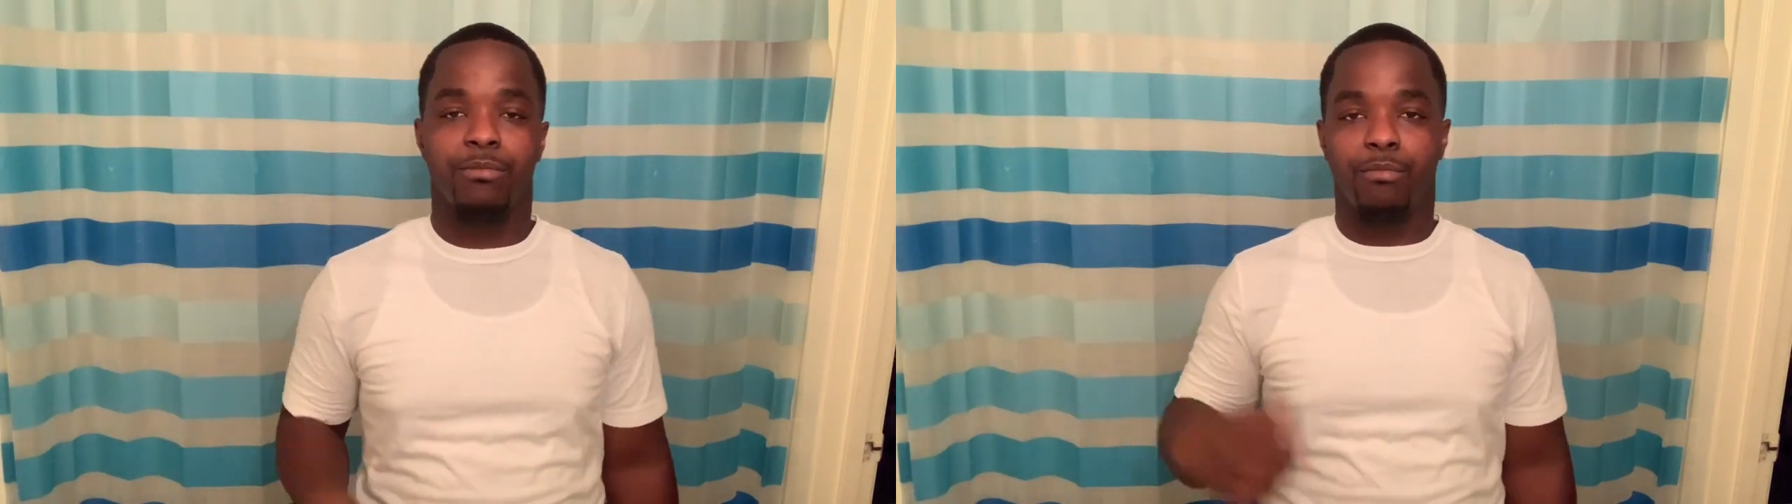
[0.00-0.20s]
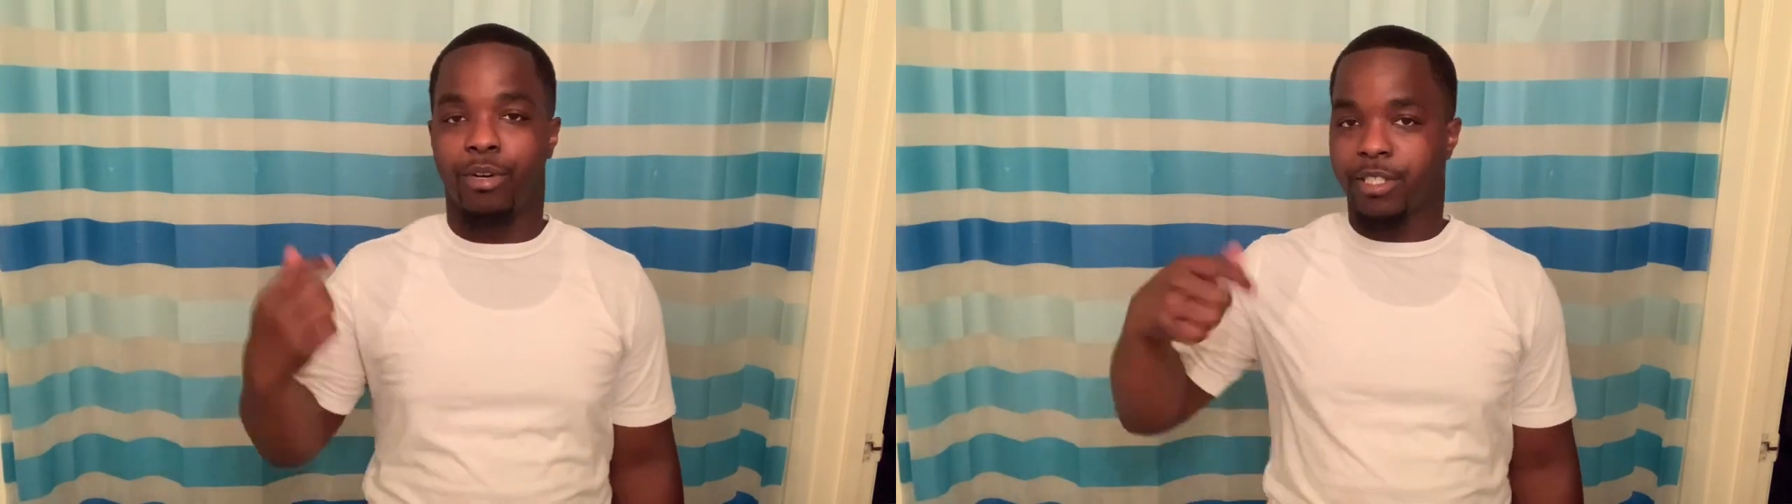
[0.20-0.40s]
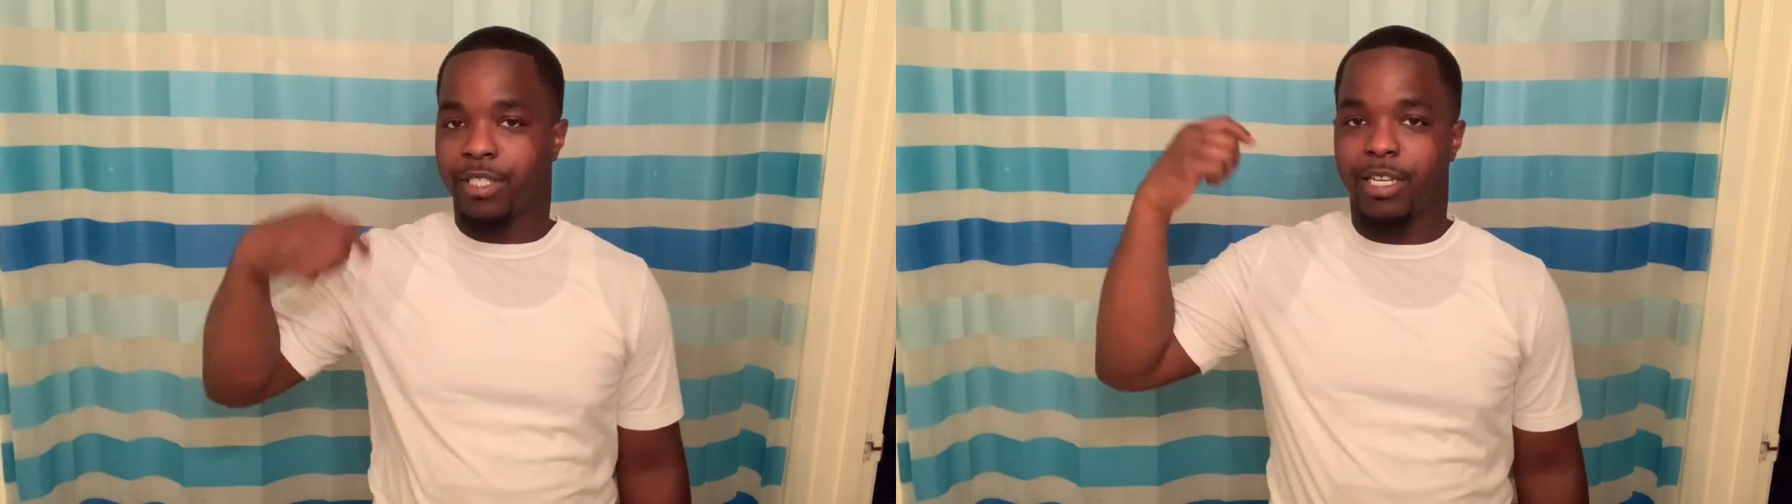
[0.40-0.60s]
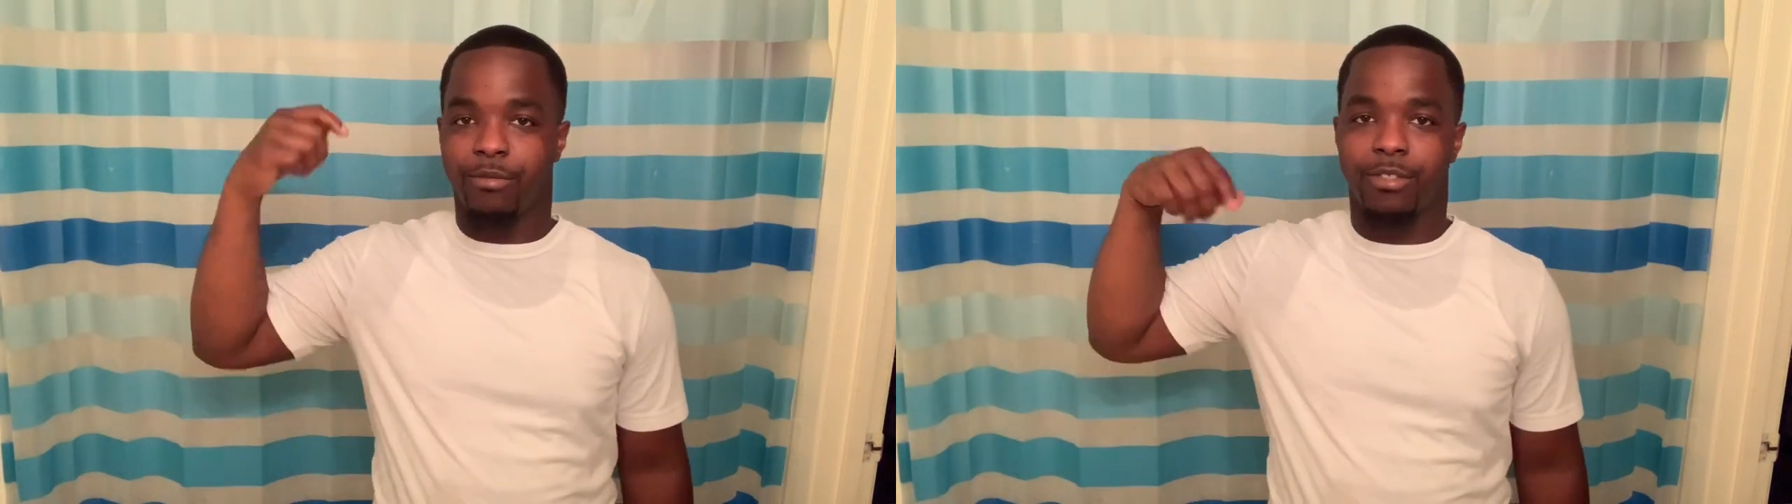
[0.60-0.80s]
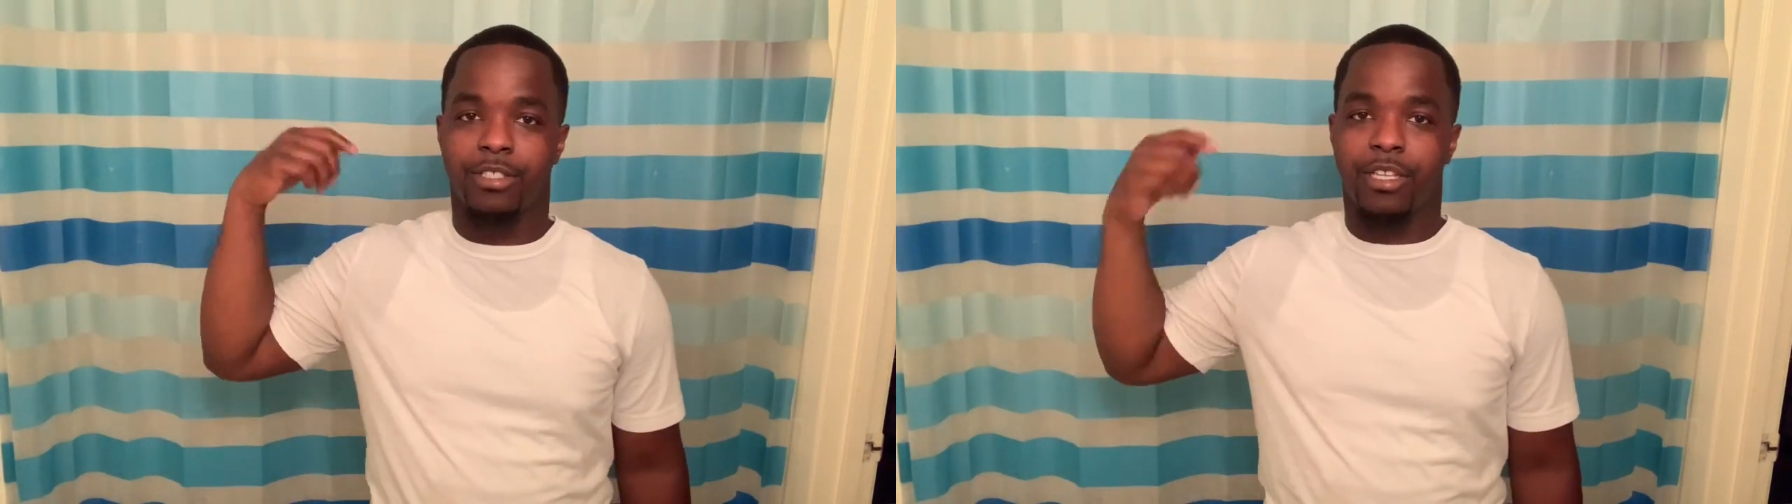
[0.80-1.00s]
brush it in with
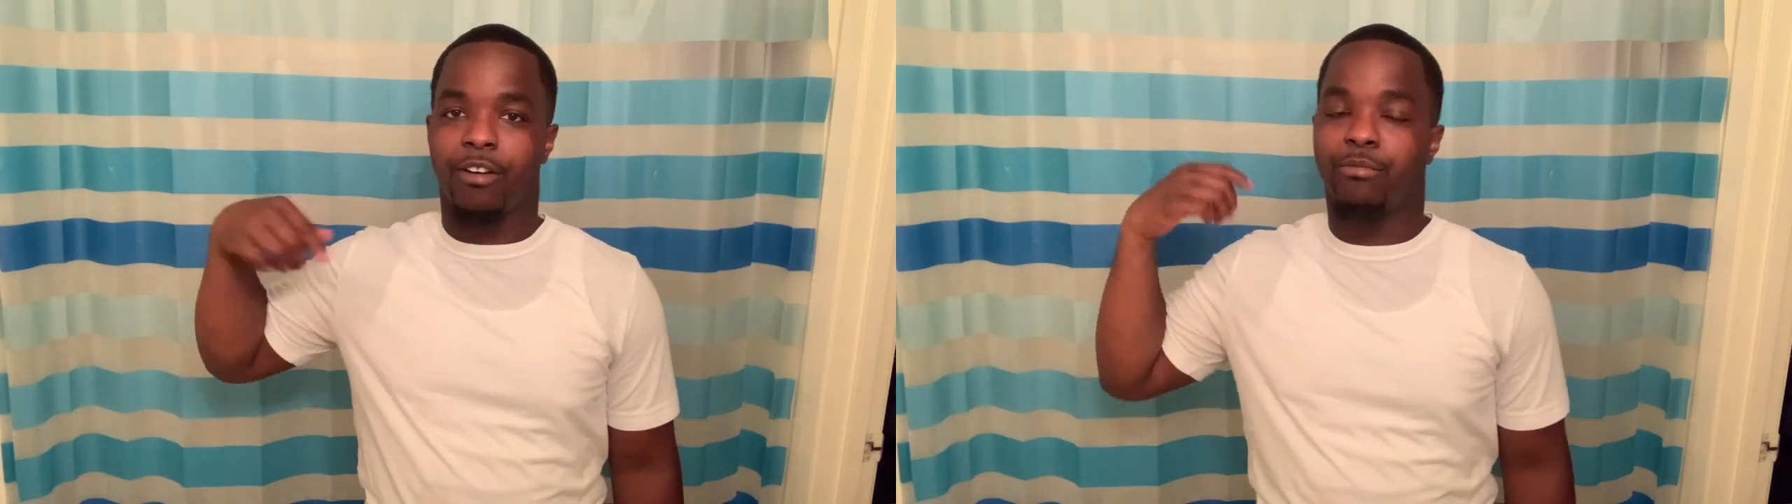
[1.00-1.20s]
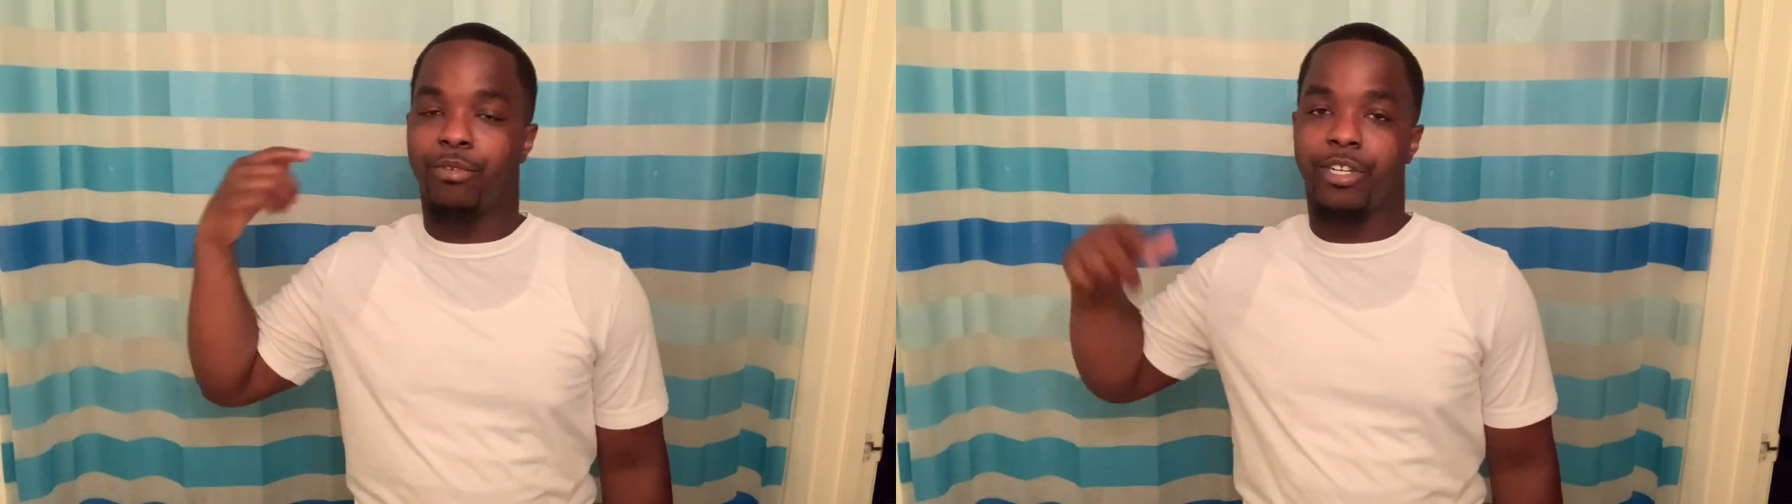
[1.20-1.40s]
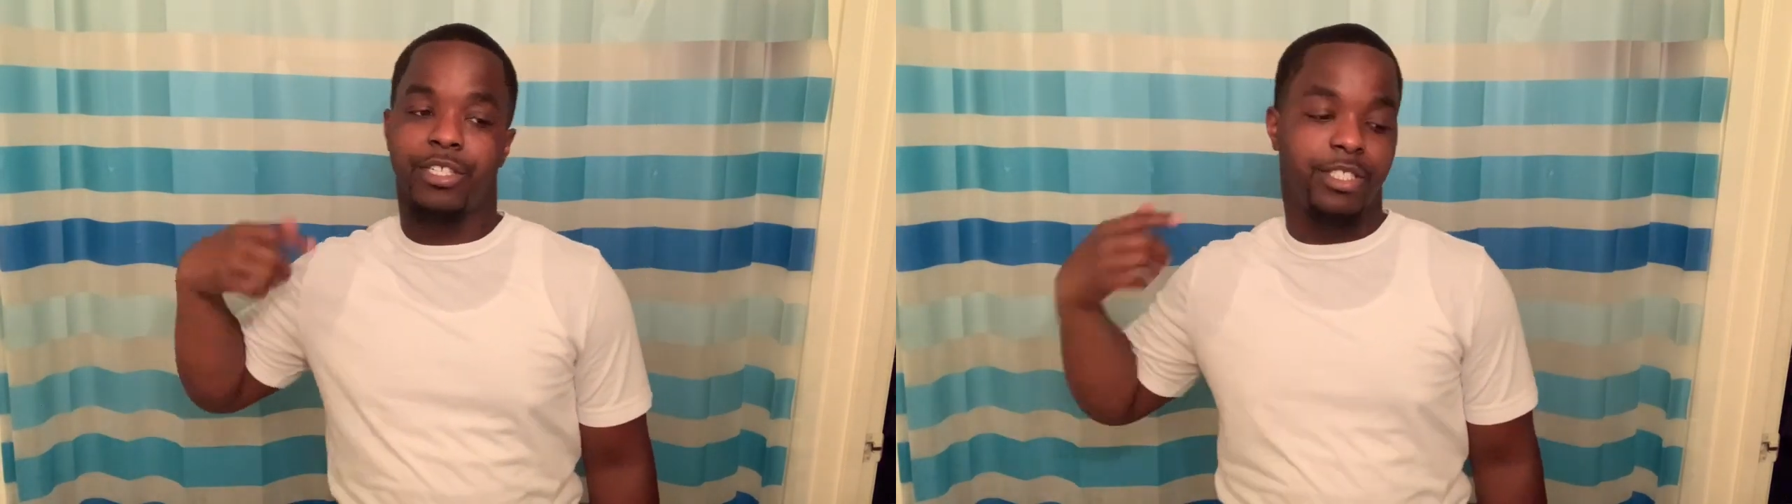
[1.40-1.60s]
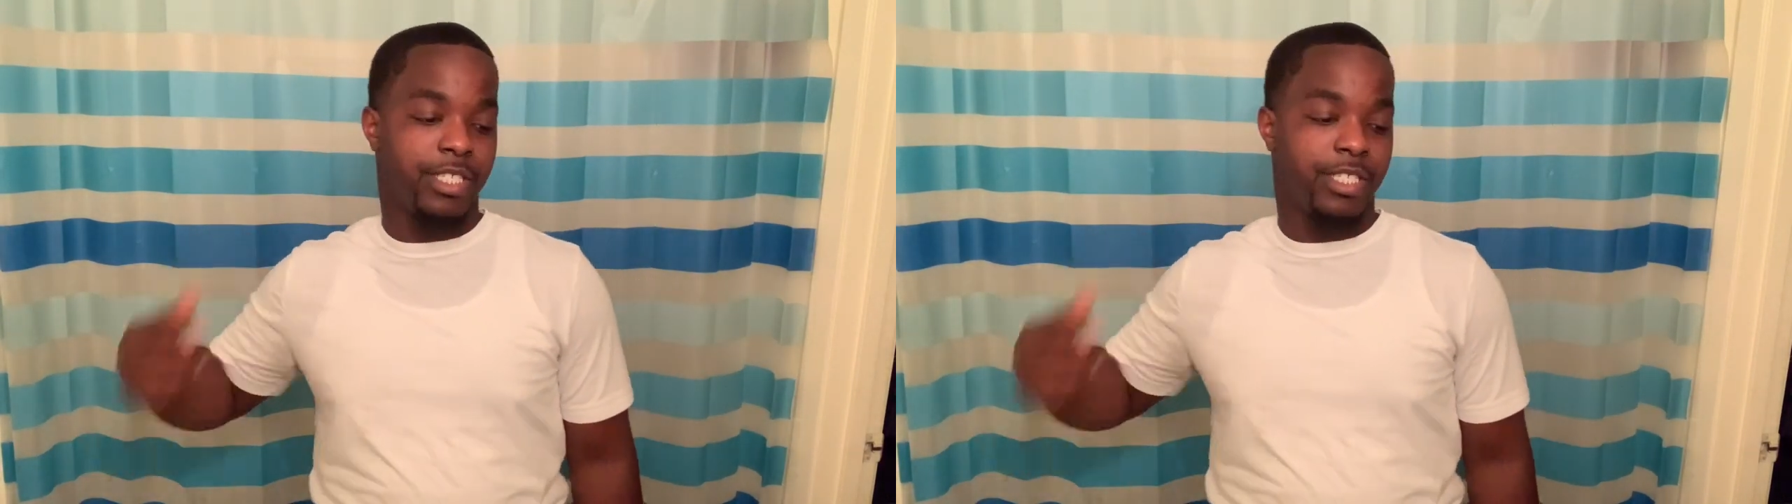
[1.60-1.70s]
the soft brush,